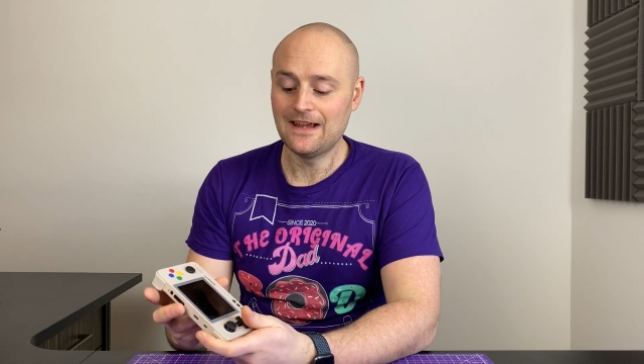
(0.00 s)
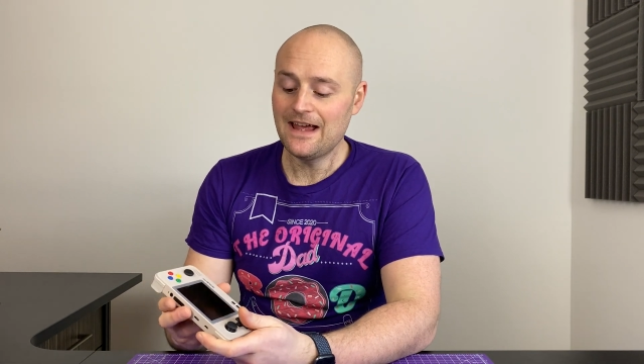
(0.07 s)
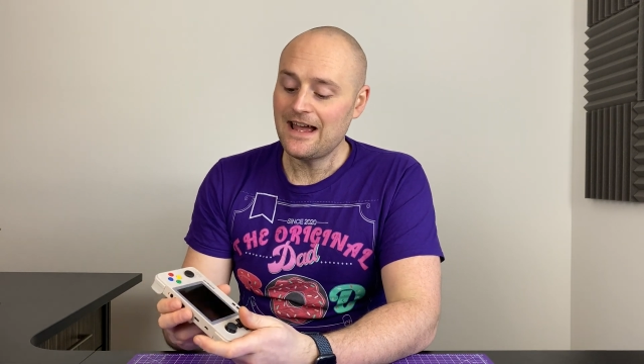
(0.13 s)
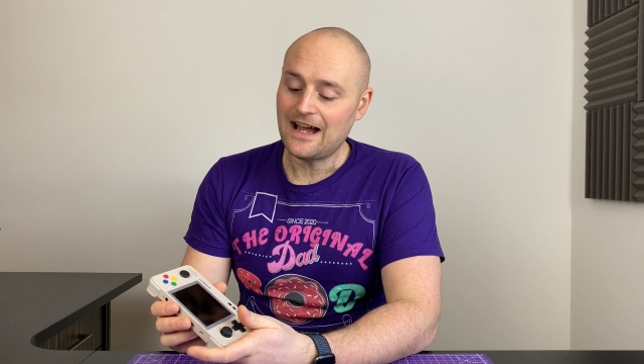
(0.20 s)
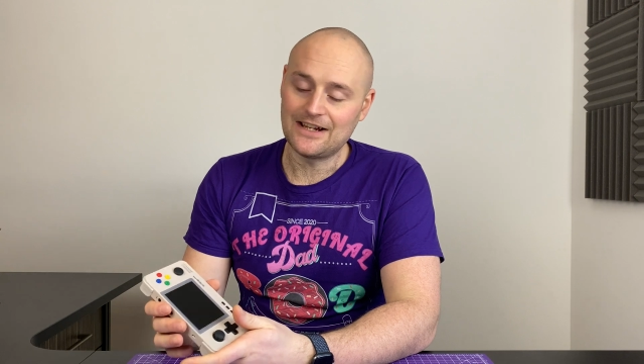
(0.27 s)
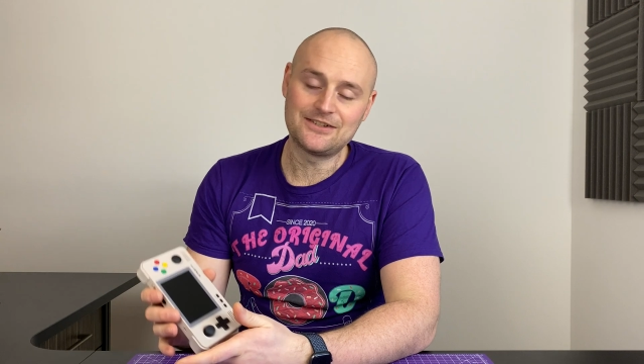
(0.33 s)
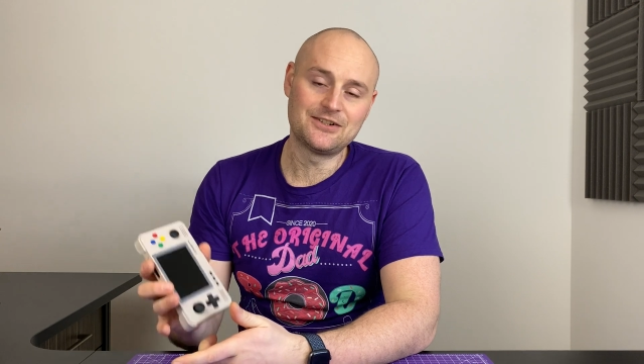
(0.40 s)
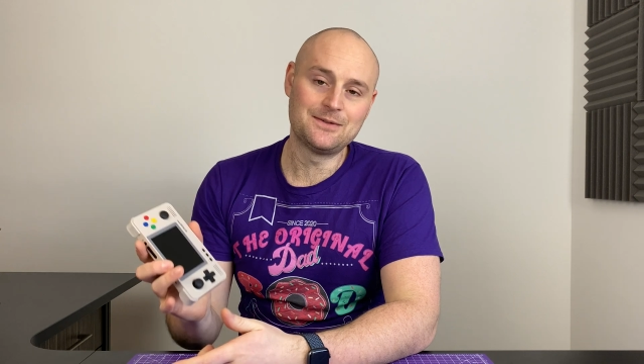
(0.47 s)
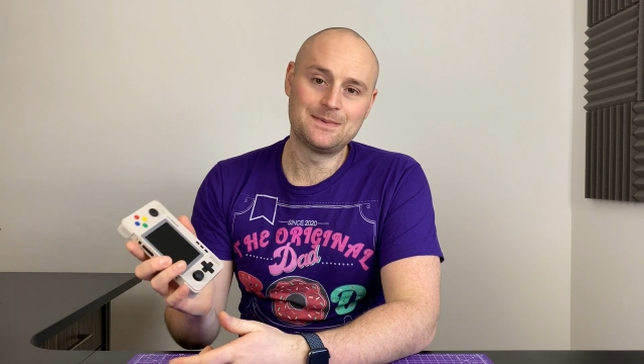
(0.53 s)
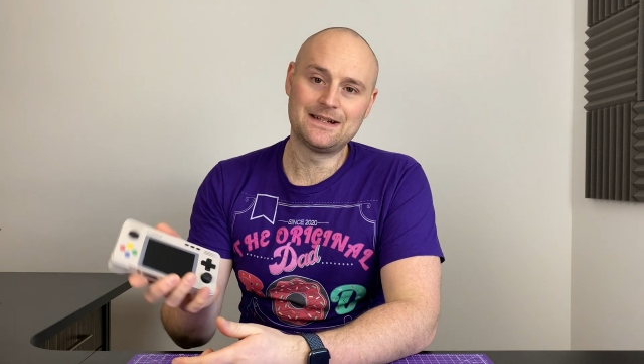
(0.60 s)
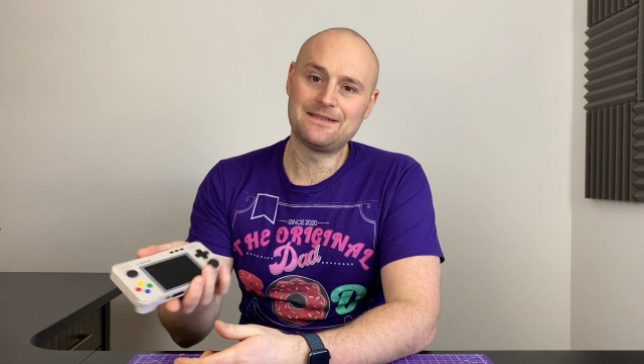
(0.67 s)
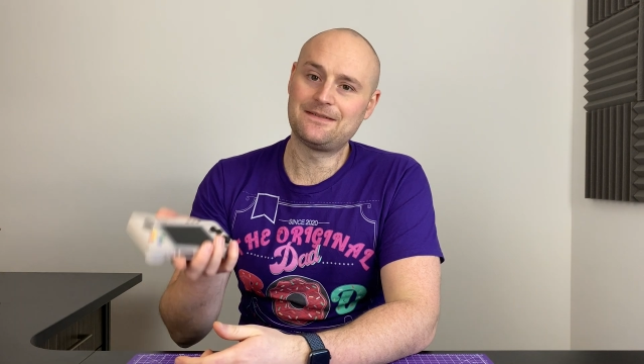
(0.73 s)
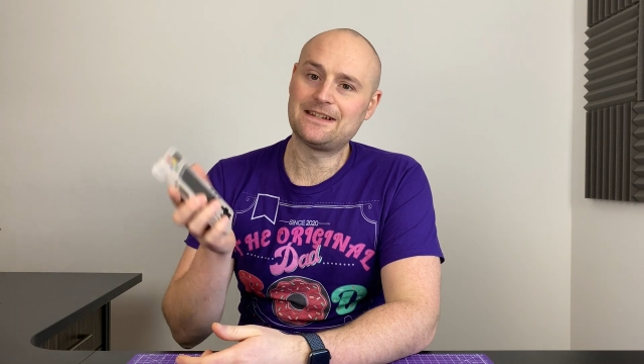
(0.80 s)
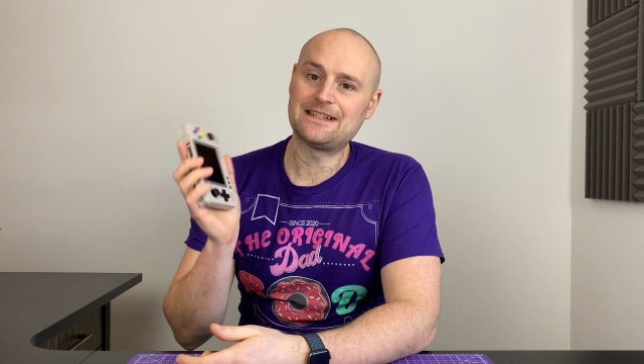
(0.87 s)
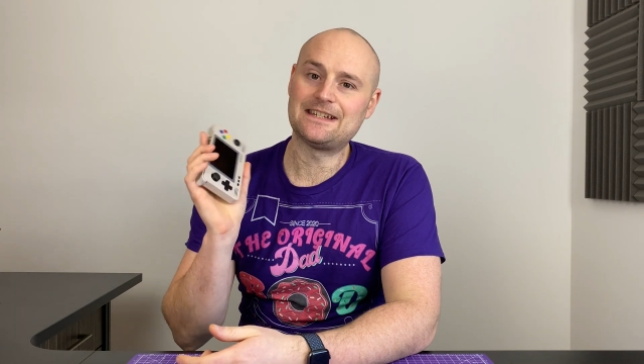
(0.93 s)
I do believe
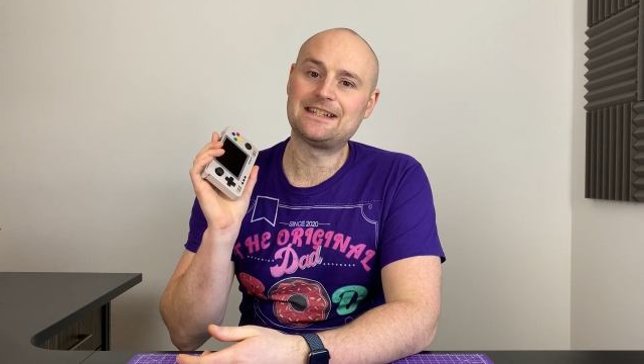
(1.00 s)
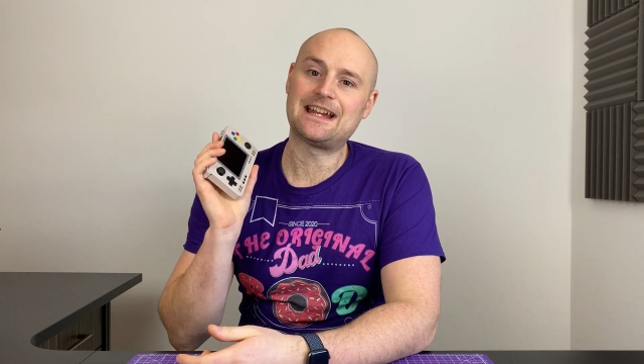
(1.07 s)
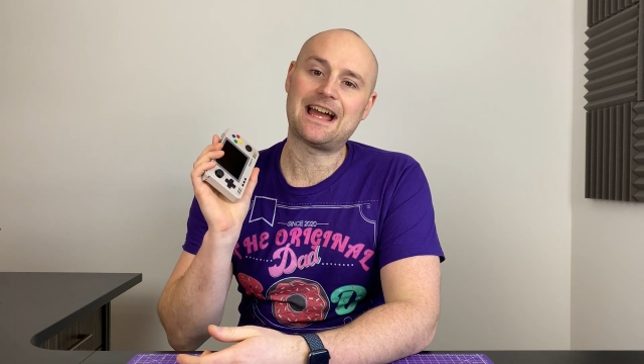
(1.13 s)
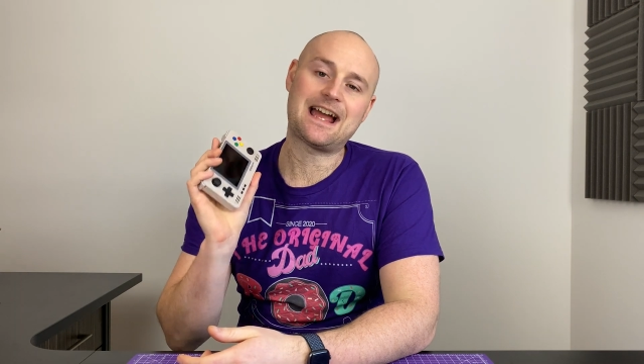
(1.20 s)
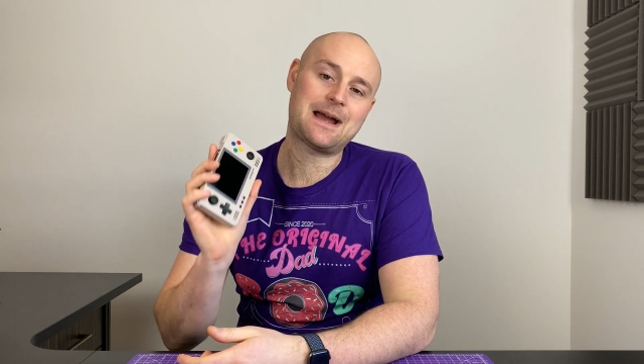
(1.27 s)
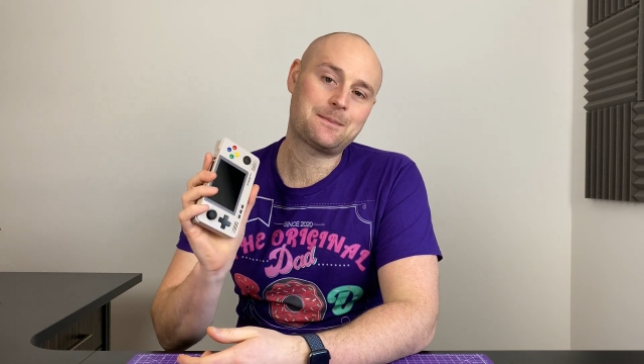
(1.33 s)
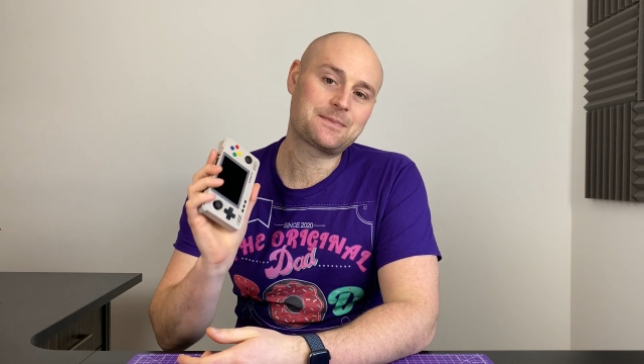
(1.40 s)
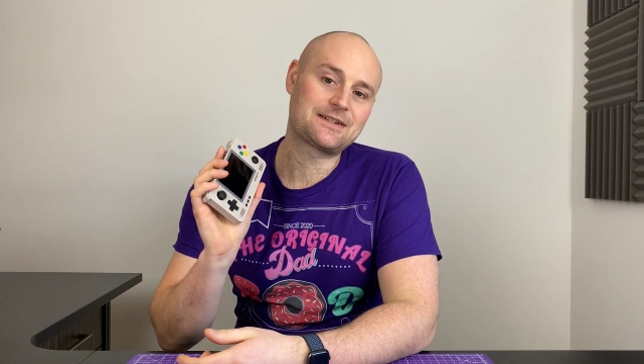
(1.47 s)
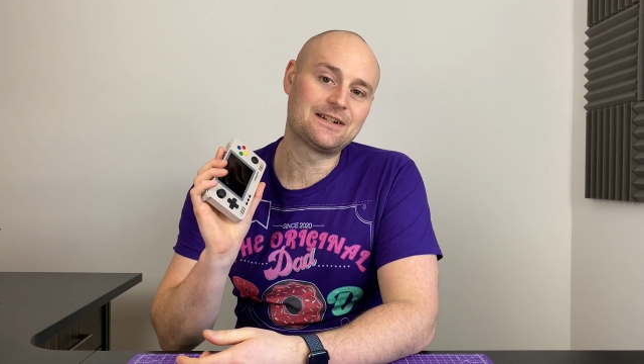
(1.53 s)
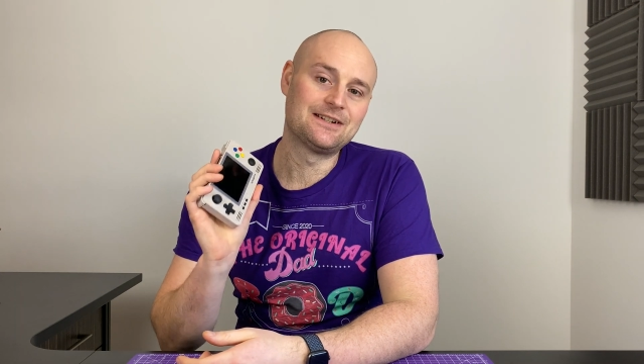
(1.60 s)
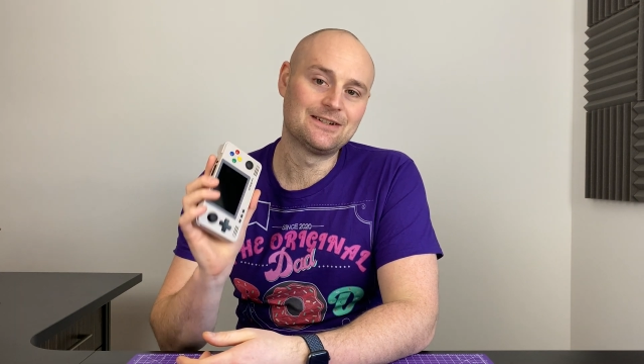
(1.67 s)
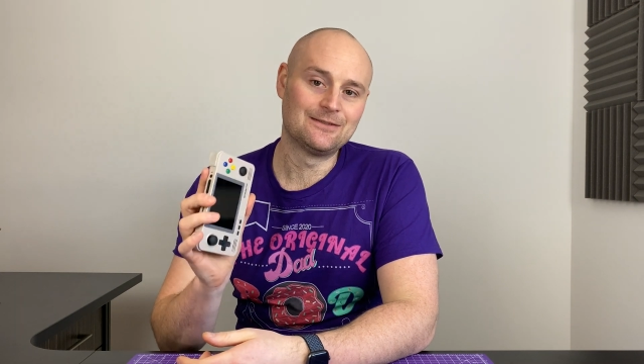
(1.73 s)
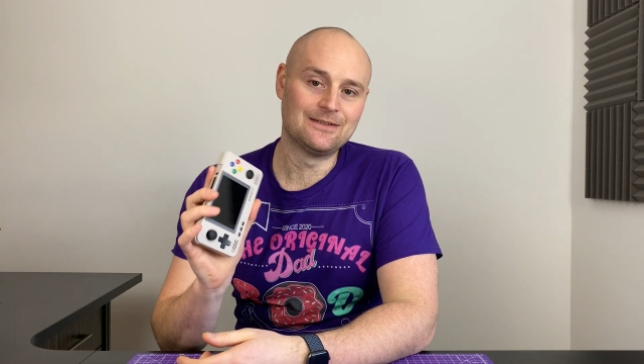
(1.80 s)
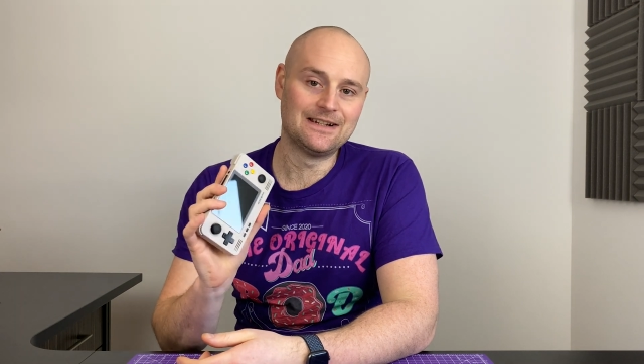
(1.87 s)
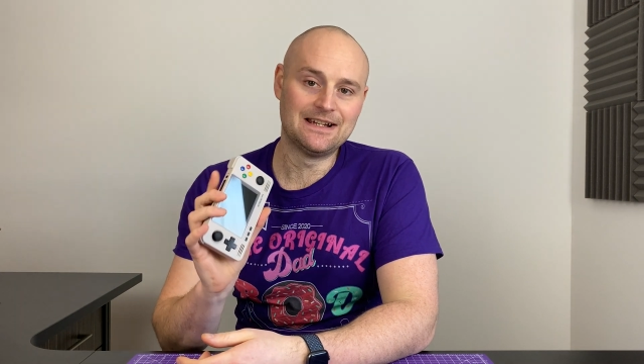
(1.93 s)
this is absolutely